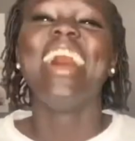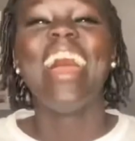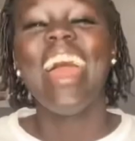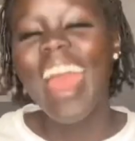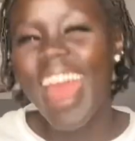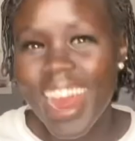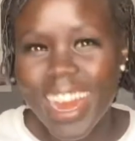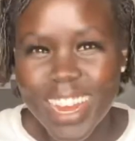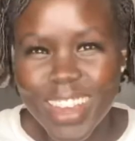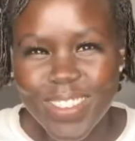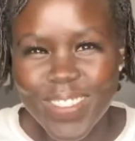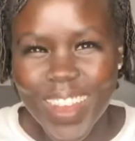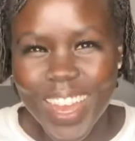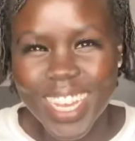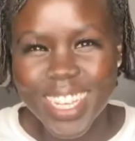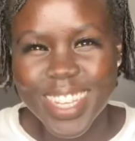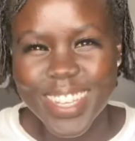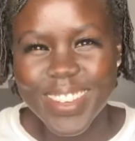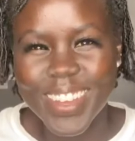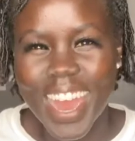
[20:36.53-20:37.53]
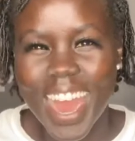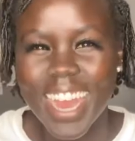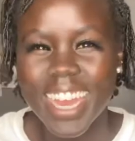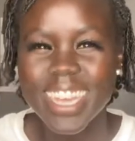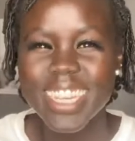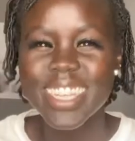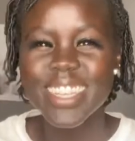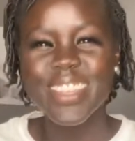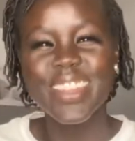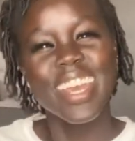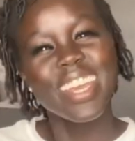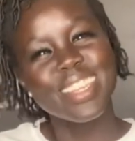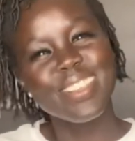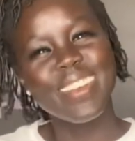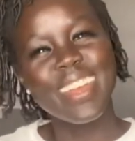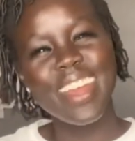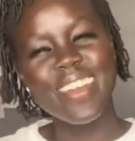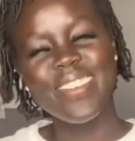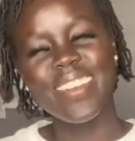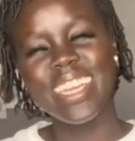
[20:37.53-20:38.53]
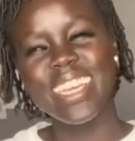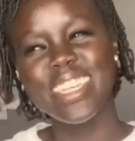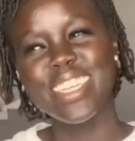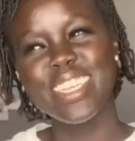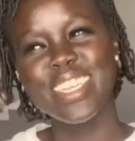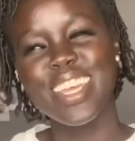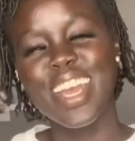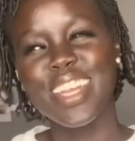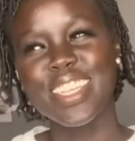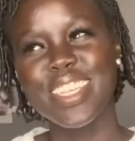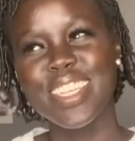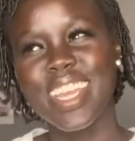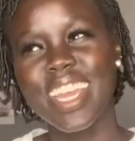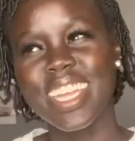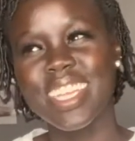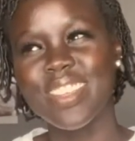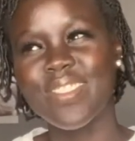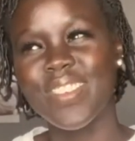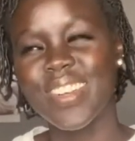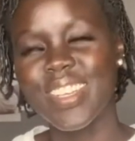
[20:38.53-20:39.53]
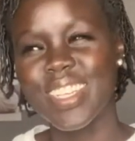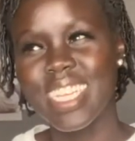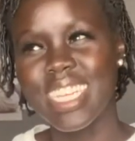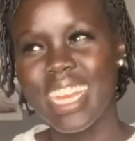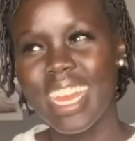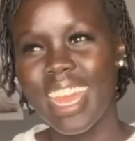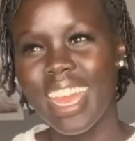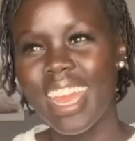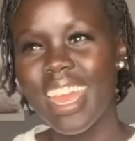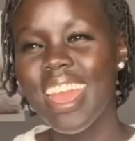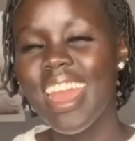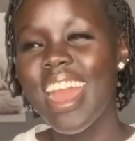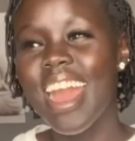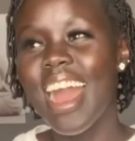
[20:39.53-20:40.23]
Anyways, you guys, so that's what I wanted to talk to you guys about today.